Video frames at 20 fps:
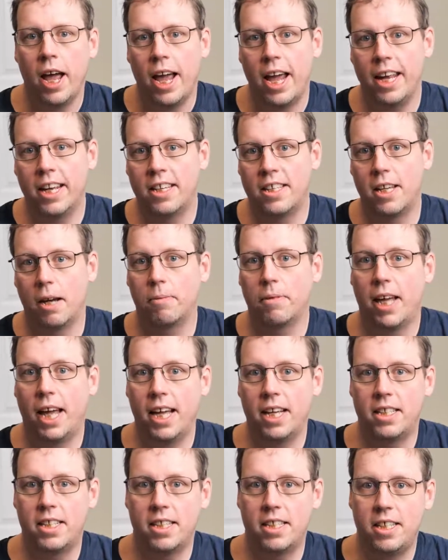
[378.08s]
In some
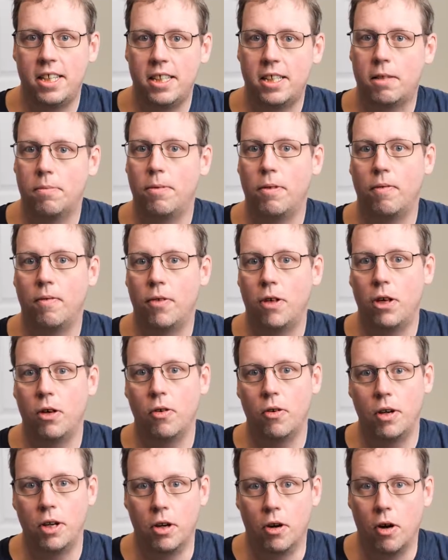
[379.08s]
cases, these have been
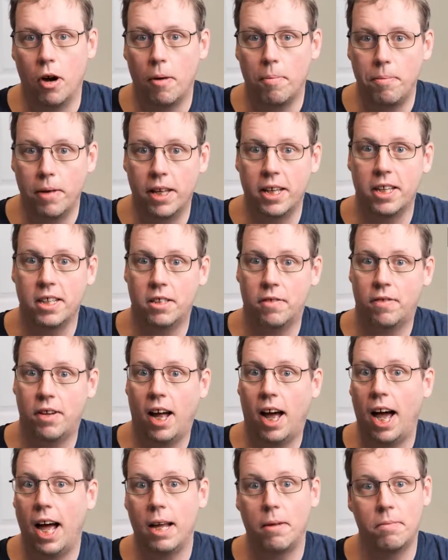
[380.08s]
viewed, millions of
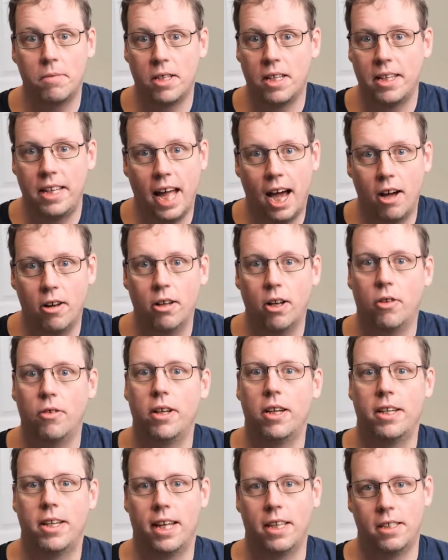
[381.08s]
times,
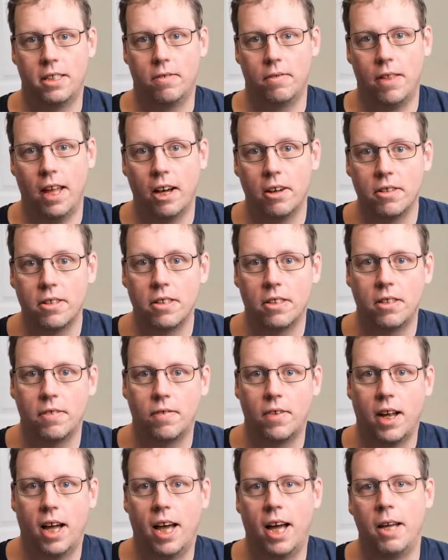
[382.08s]
downloaded tens of thousands
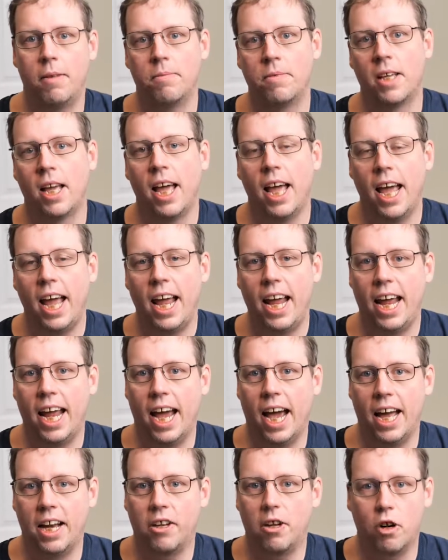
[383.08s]
of times.
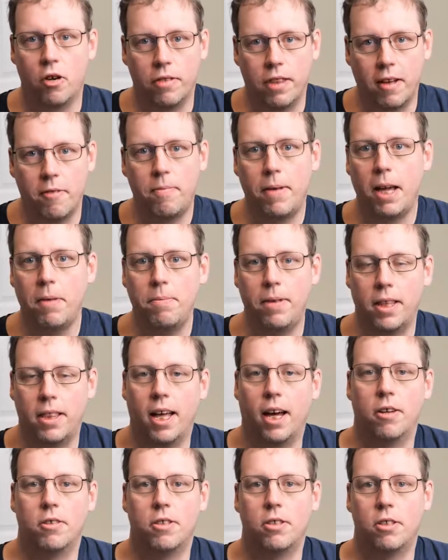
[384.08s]
And, they've made me
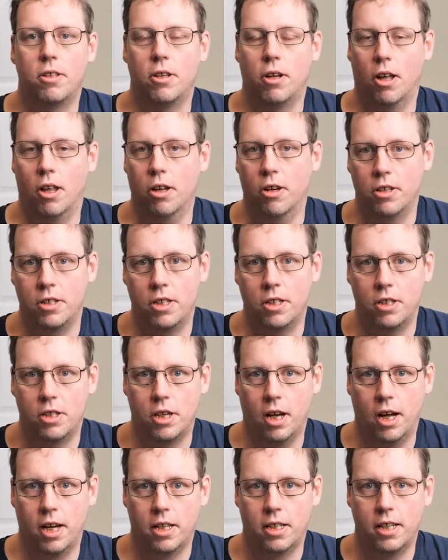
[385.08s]
thousands of dollars in
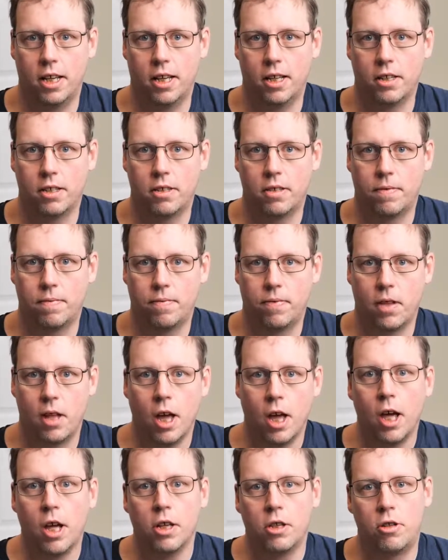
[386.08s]
stock sales.
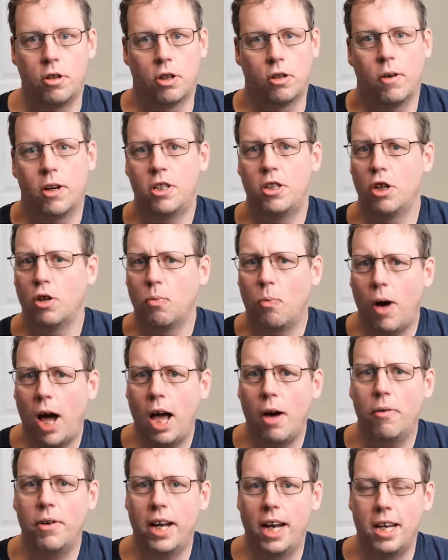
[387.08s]
So the question is,
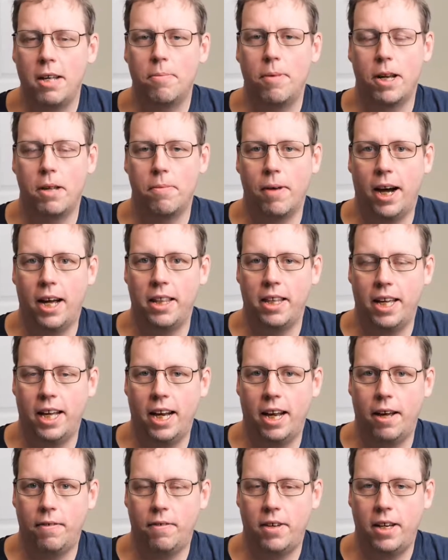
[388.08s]
why would anybody buy the
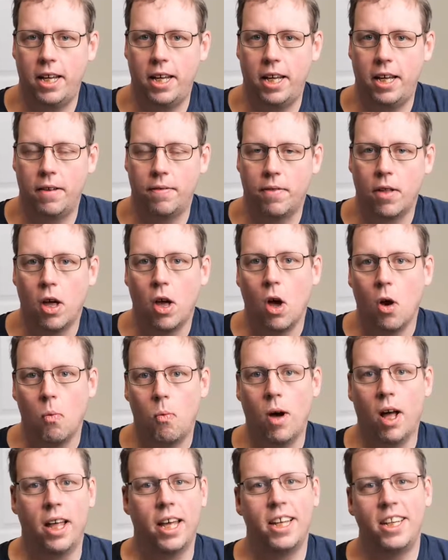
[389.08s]
NFT?
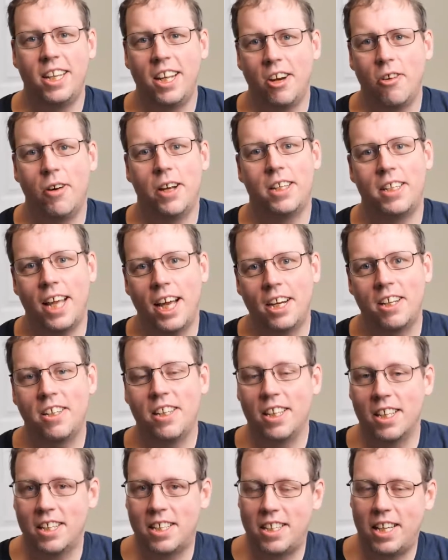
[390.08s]
Well, it's
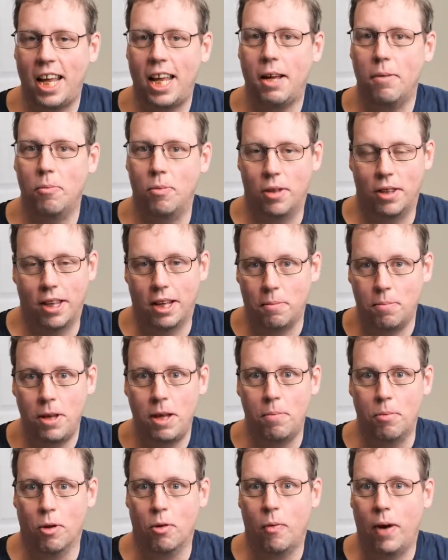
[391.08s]
actually the same with like
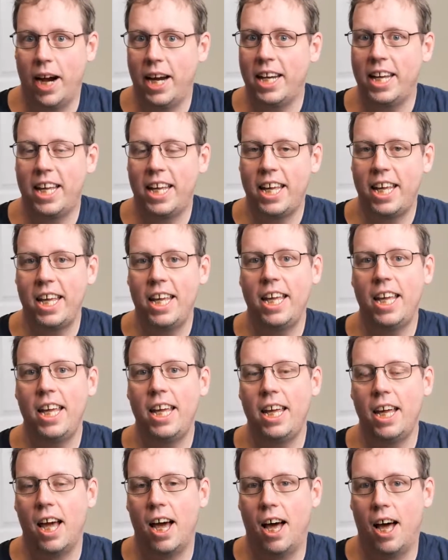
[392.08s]
Beeple, right?
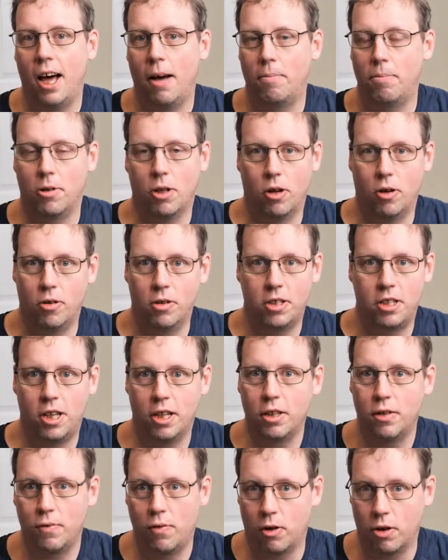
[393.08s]
He uploads
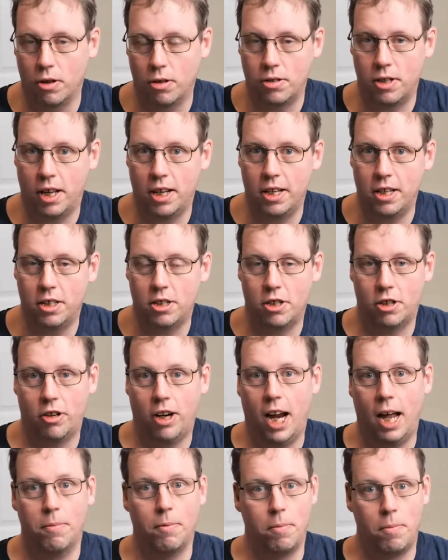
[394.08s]
his photos on
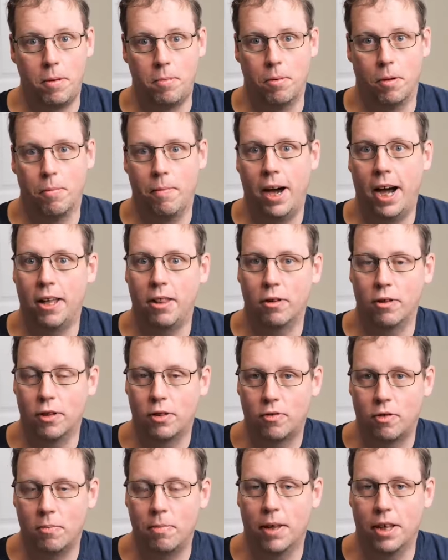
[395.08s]
Instagram and people buy
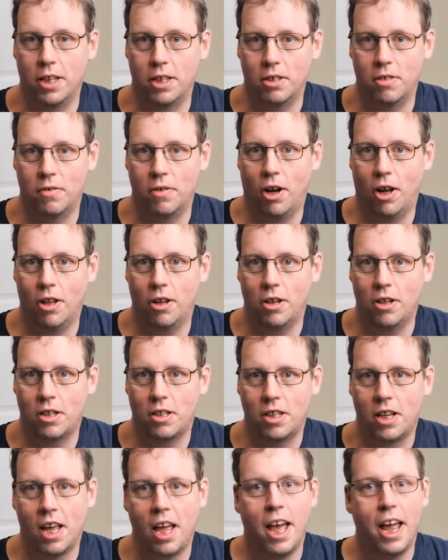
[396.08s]
those for millions of dollars.